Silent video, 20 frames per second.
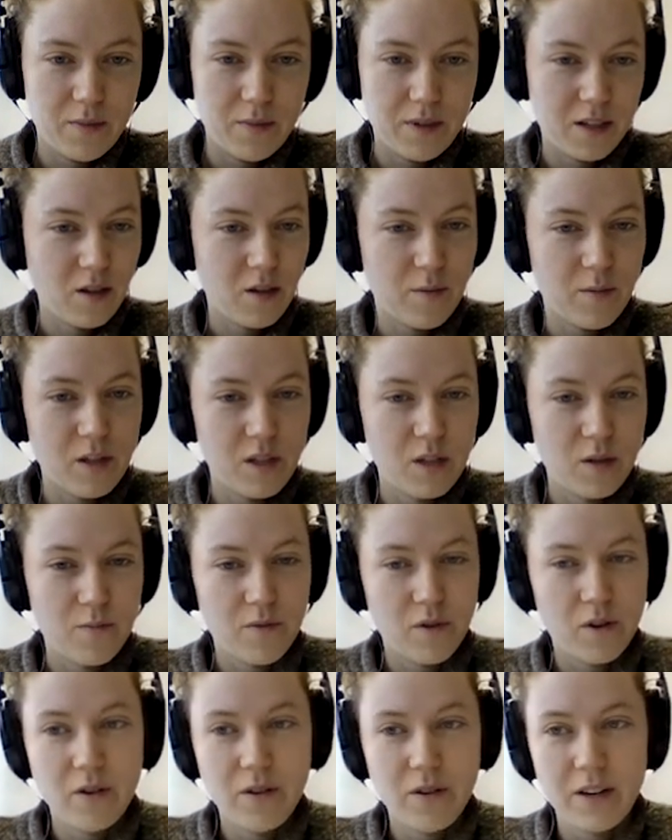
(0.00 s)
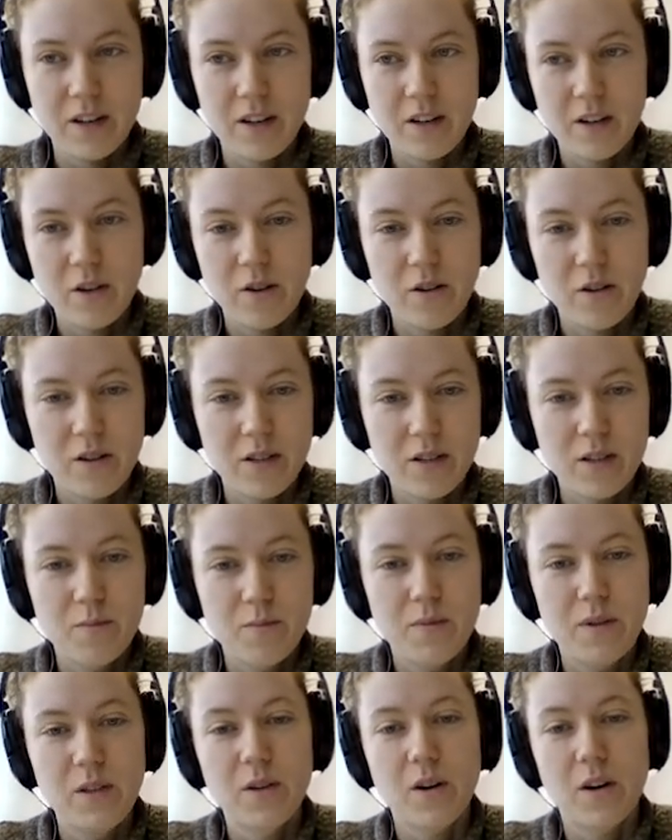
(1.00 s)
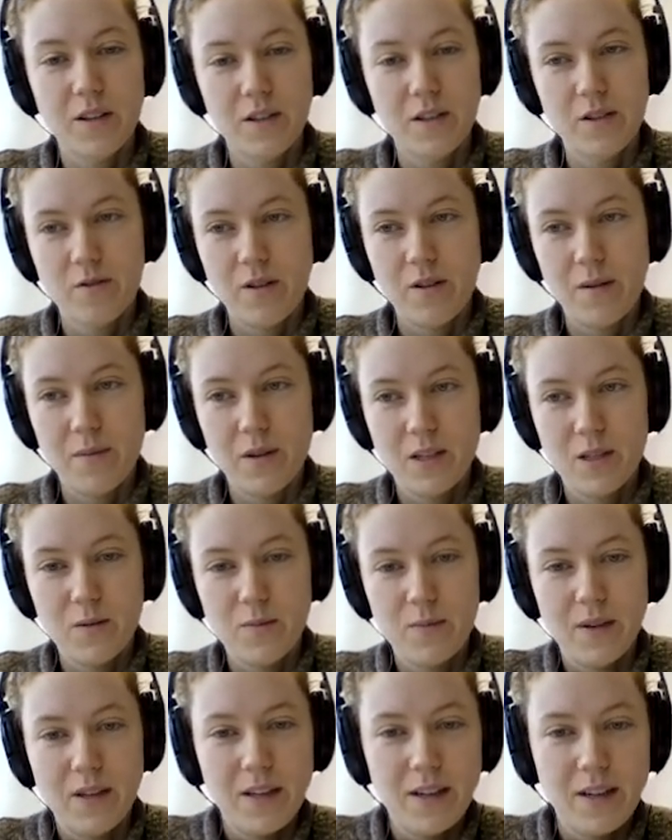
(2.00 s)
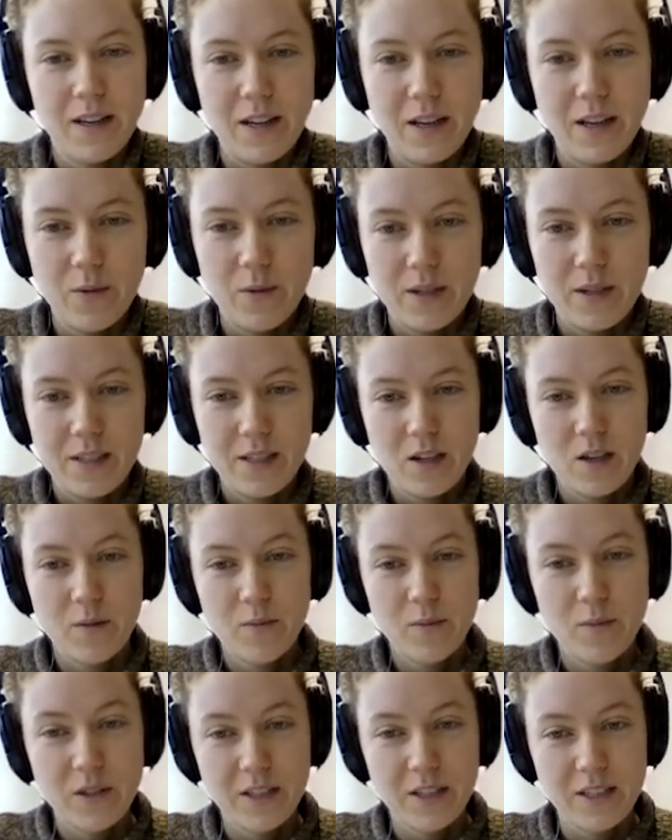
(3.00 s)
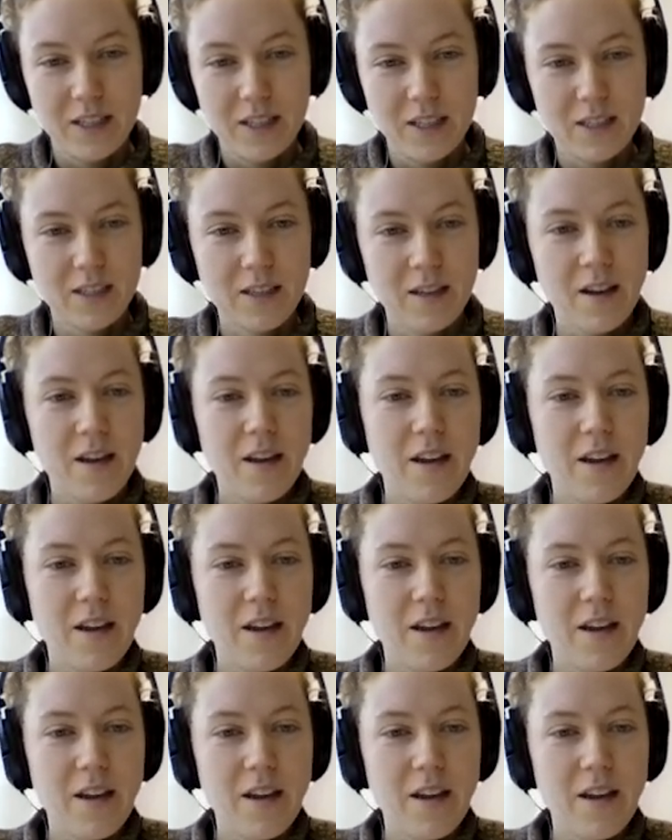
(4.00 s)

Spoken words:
but commercial brokering occurs beyond Arabic-speaking linguistic communities.